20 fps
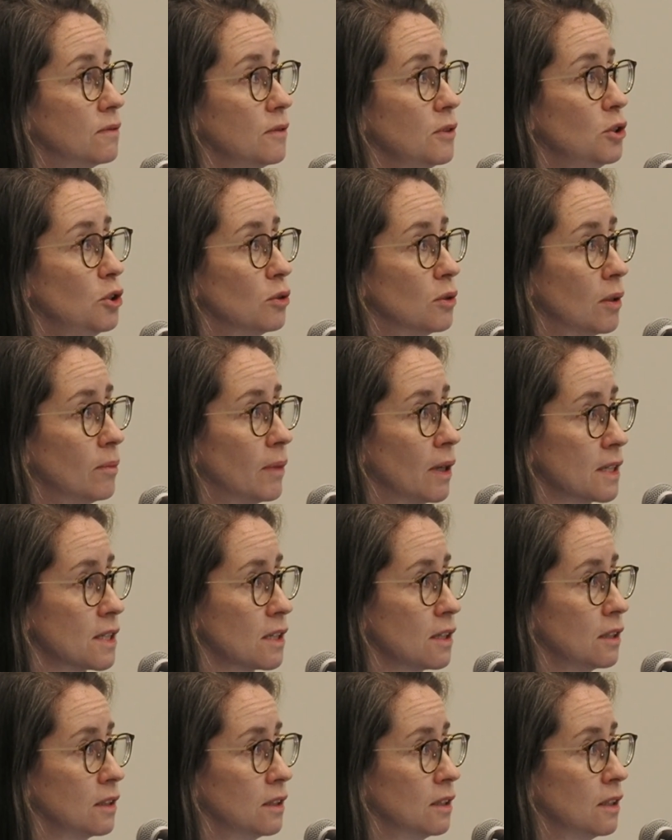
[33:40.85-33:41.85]

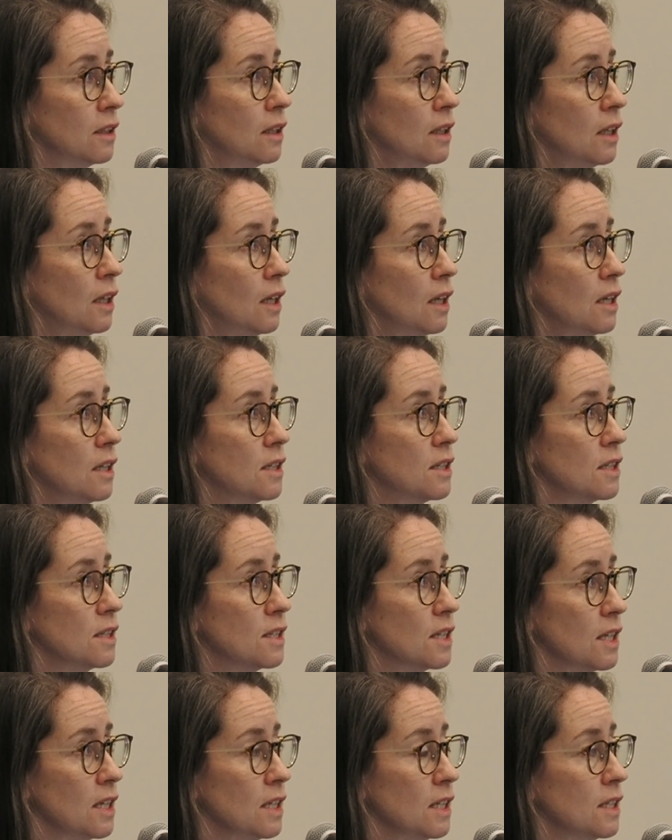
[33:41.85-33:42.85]
neuromuscular
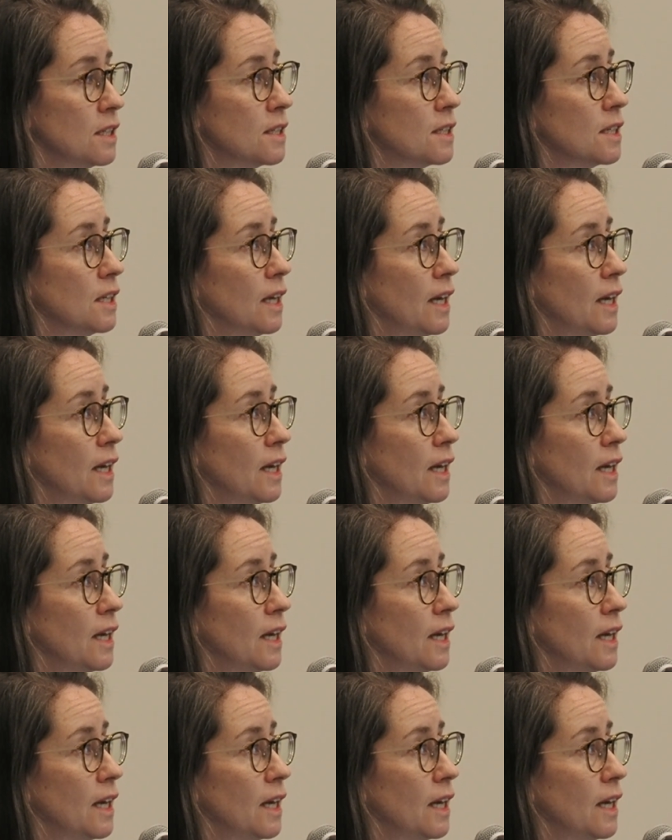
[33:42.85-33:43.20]
disease.